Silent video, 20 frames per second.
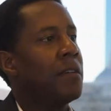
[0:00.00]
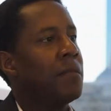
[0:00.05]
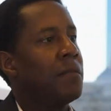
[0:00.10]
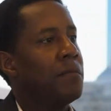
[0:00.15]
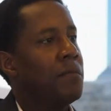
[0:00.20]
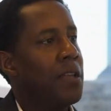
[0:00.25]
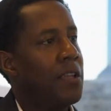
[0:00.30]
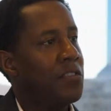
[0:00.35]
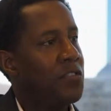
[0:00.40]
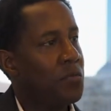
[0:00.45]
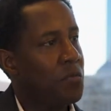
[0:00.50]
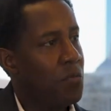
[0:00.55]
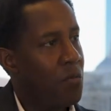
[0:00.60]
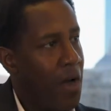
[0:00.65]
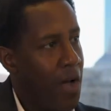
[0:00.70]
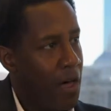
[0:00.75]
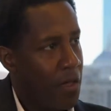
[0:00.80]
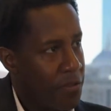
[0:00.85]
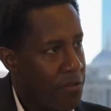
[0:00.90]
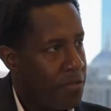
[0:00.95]
means
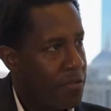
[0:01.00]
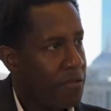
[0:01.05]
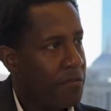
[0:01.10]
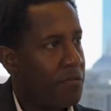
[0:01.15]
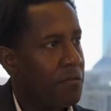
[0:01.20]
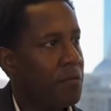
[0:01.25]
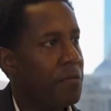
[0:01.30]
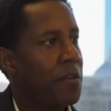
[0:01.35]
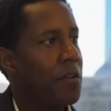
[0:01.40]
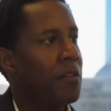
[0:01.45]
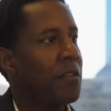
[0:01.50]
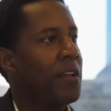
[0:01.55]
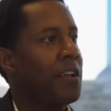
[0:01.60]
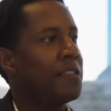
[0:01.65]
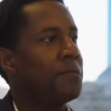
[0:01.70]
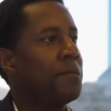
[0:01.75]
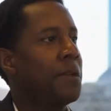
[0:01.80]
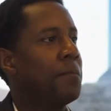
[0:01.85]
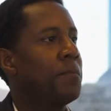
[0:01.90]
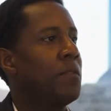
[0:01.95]
wealth for middle
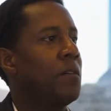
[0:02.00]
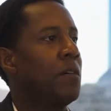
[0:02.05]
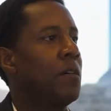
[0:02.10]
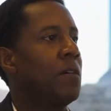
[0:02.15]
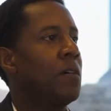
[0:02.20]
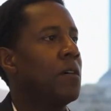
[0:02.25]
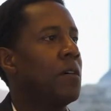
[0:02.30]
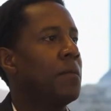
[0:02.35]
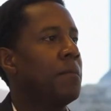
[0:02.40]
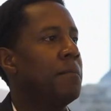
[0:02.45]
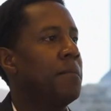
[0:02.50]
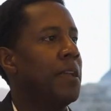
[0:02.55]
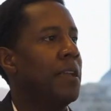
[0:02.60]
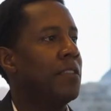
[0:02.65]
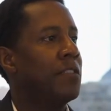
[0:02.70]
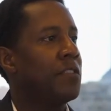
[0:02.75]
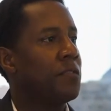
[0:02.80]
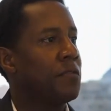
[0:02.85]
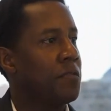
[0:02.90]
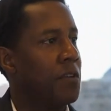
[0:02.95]
class people,
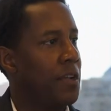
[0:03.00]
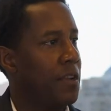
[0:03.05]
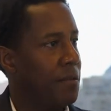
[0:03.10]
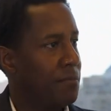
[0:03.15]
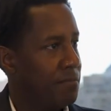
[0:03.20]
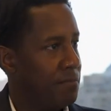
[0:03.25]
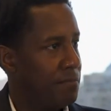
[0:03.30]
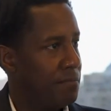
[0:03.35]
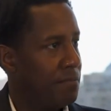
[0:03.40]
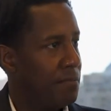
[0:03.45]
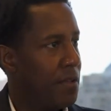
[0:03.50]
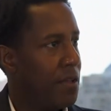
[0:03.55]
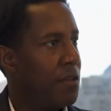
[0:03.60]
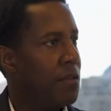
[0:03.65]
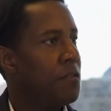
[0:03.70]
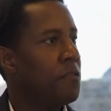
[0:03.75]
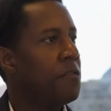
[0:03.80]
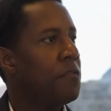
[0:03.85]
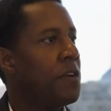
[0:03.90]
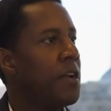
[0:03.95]
means freedom. Mm -hmm.
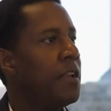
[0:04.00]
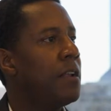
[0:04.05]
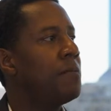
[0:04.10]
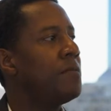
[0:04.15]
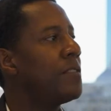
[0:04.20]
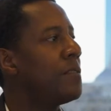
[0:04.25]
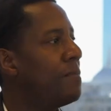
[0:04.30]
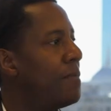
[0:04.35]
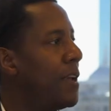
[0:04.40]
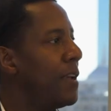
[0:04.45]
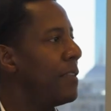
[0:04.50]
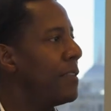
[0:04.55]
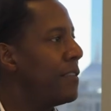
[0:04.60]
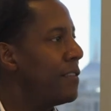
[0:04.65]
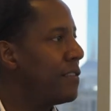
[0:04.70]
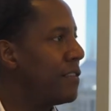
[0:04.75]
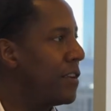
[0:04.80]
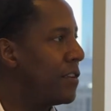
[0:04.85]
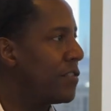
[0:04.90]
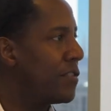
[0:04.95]
Freedom to make
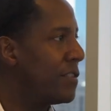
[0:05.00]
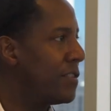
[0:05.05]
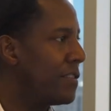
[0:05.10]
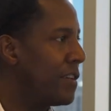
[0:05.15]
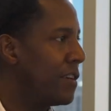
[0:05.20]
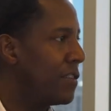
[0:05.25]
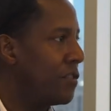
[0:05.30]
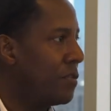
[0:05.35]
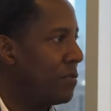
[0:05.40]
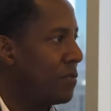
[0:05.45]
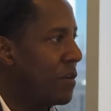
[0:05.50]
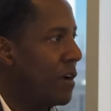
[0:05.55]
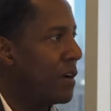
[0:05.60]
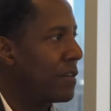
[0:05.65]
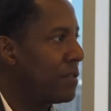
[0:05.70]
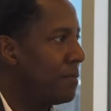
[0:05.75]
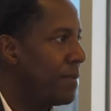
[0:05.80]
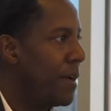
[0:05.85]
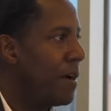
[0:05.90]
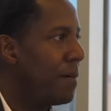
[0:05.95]
decisions, as you
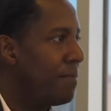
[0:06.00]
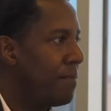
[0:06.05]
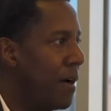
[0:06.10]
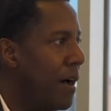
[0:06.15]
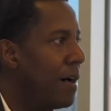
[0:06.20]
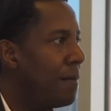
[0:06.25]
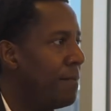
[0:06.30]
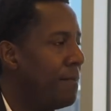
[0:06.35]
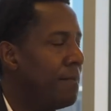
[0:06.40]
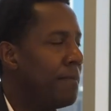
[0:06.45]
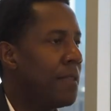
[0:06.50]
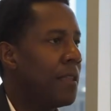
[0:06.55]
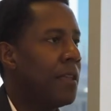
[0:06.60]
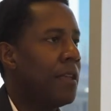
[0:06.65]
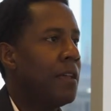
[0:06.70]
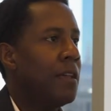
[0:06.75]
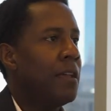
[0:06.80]
talked about, Bob. Mm -hmm.